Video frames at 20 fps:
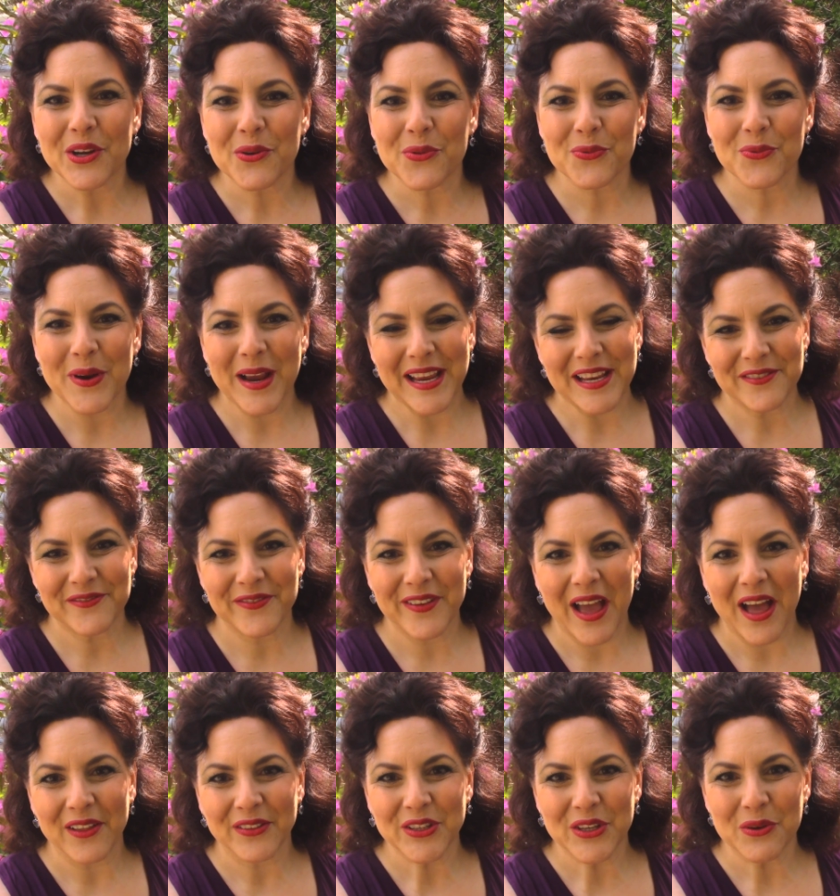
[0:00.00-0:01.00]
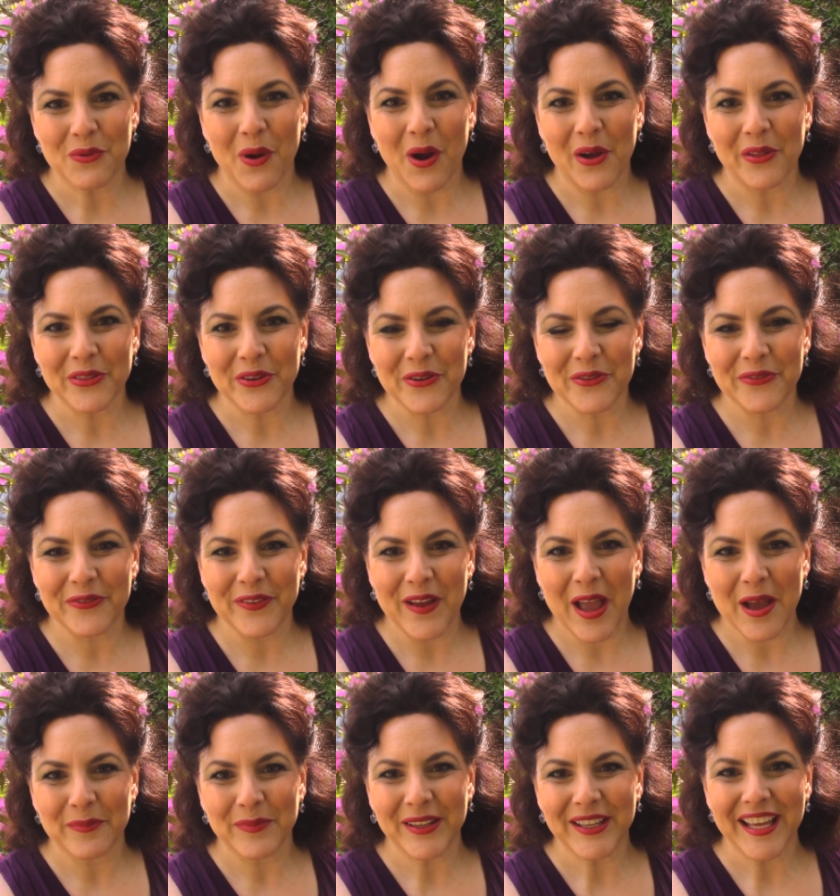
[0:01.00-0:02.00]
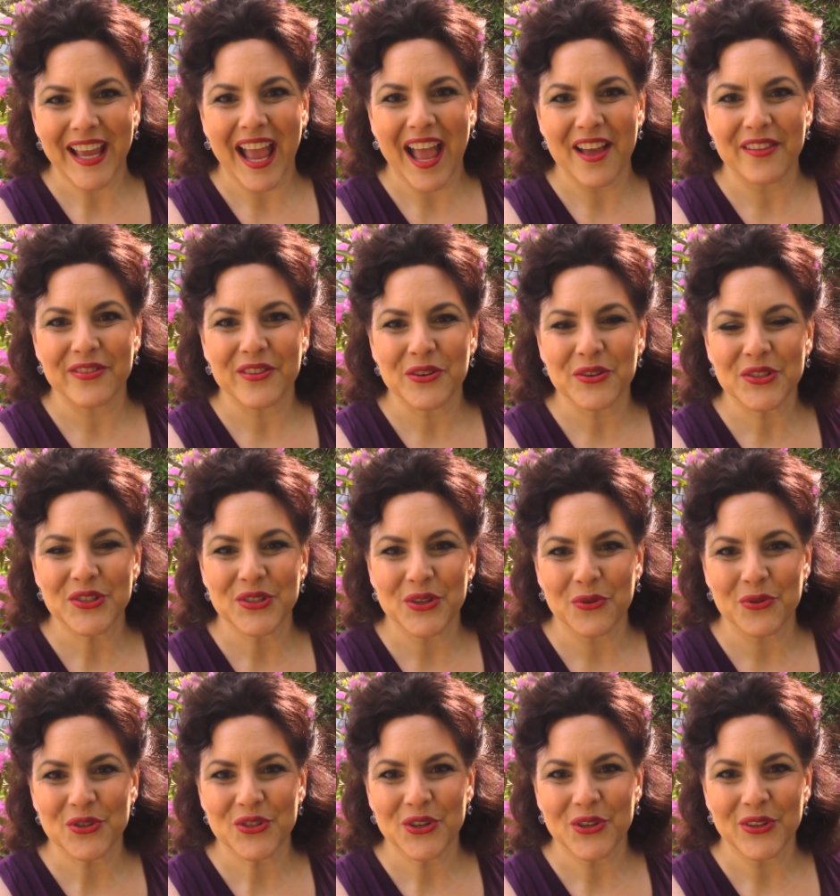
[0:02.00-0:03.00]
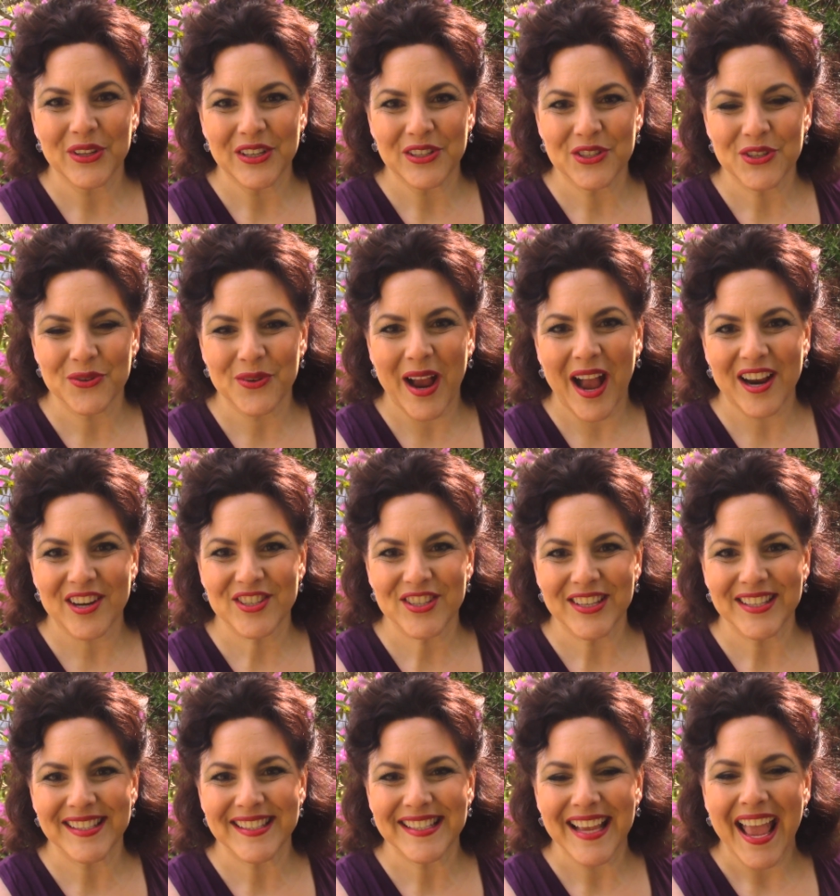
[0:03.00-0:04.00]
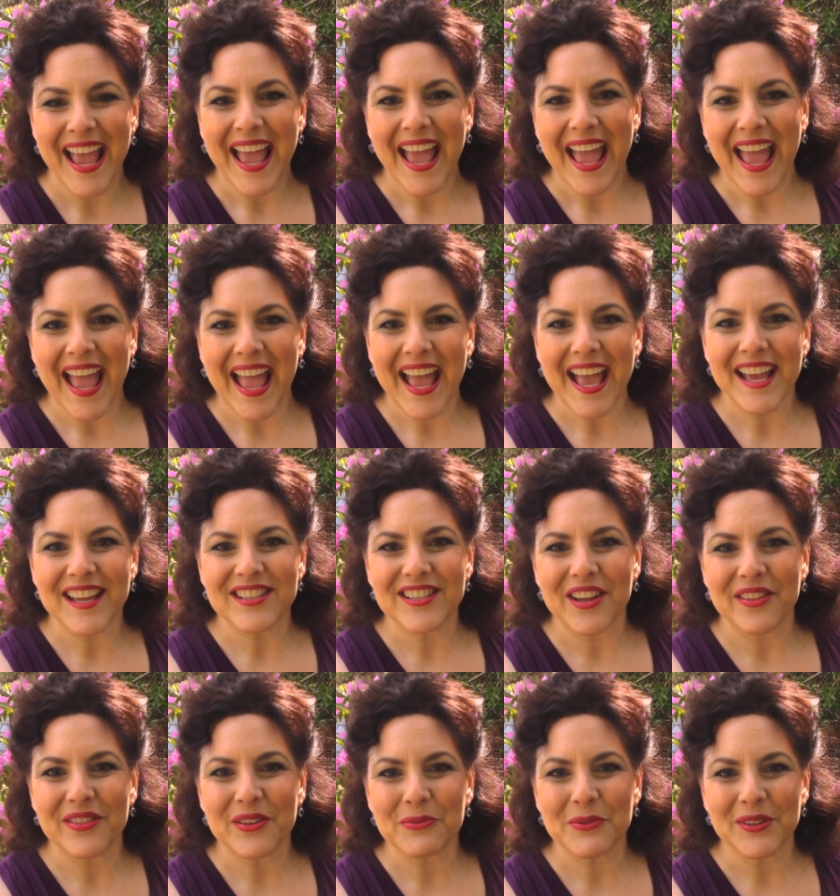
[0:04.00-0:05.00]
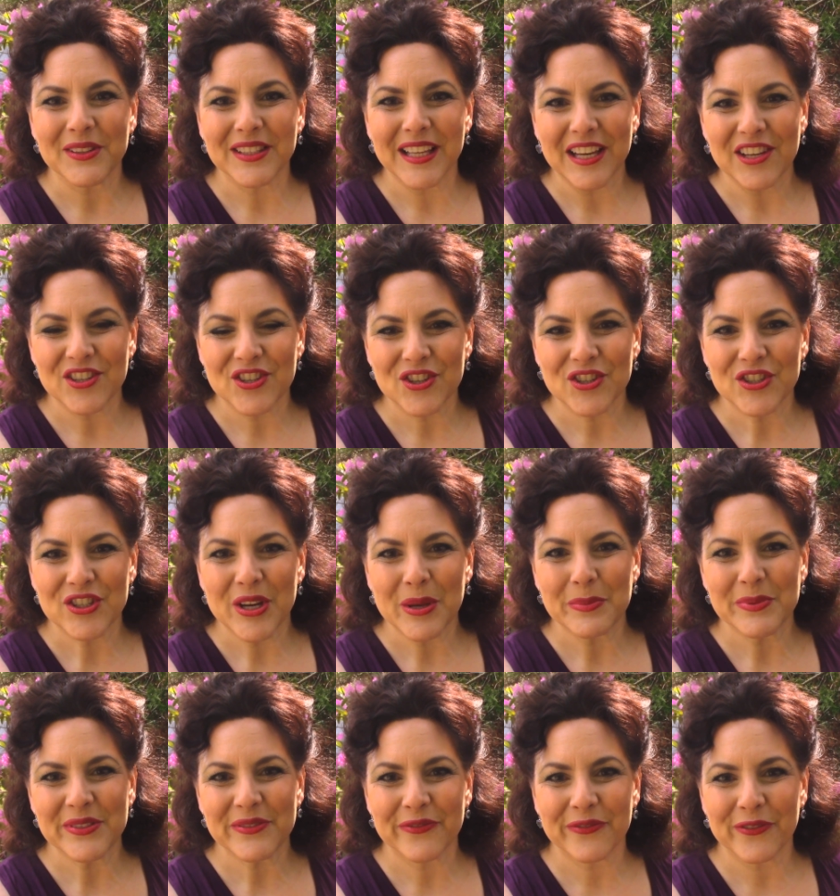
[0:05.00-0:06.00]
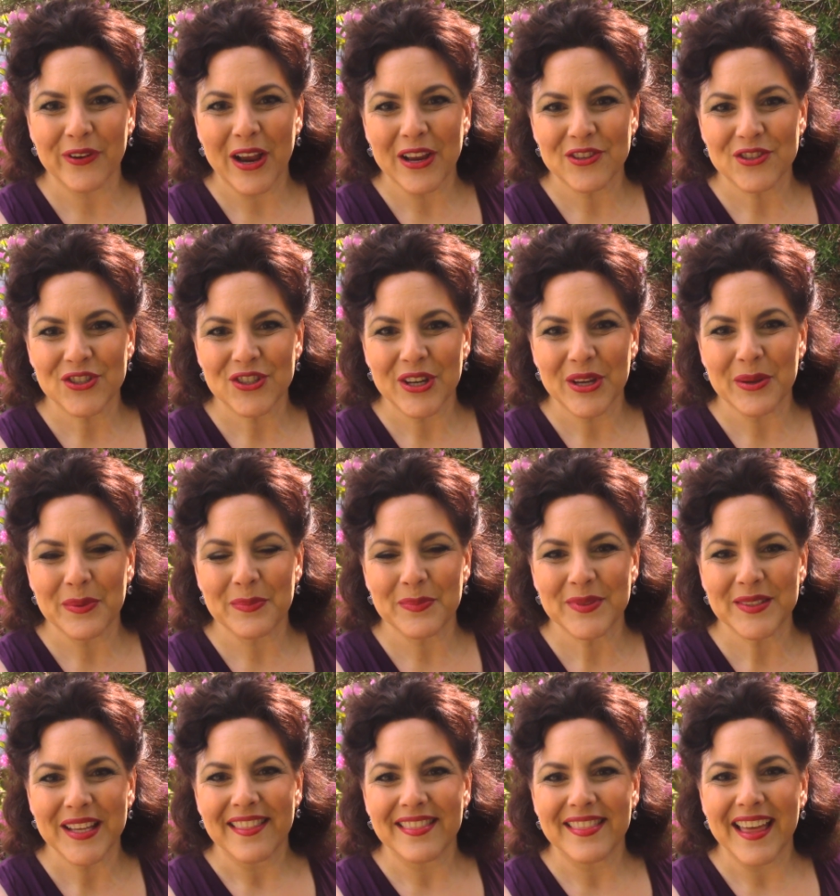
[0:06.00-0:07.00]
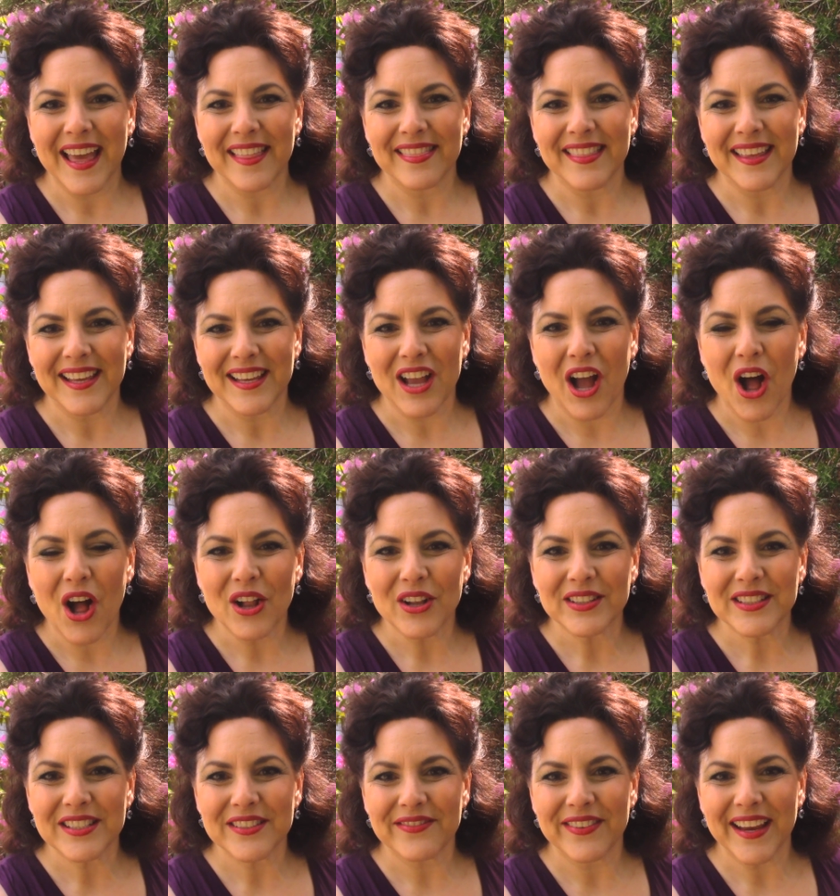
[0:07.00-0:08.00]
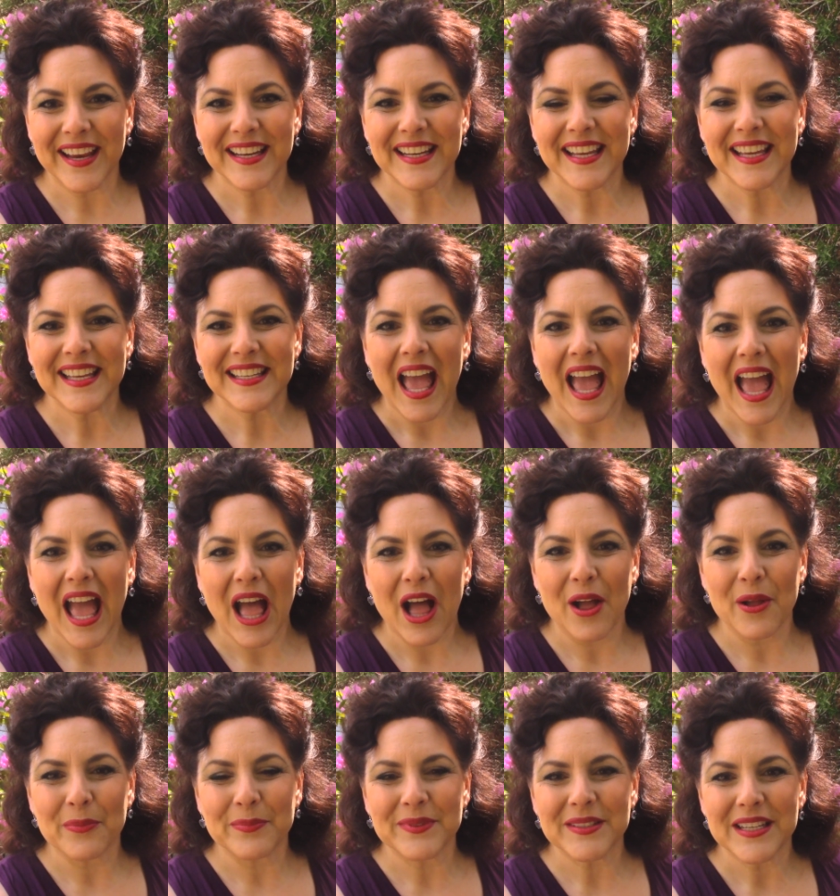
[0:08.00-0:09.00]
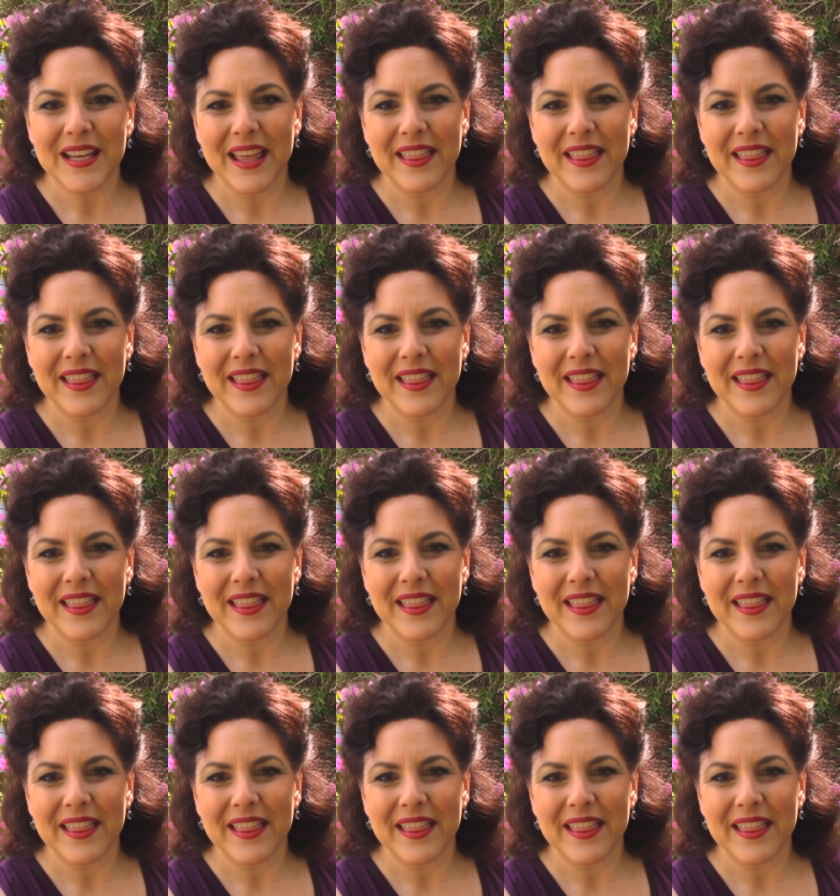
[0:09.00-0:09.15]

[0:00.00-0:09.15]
great value on their family and their social interactions. And And the relationships, friendships that they cultivated helped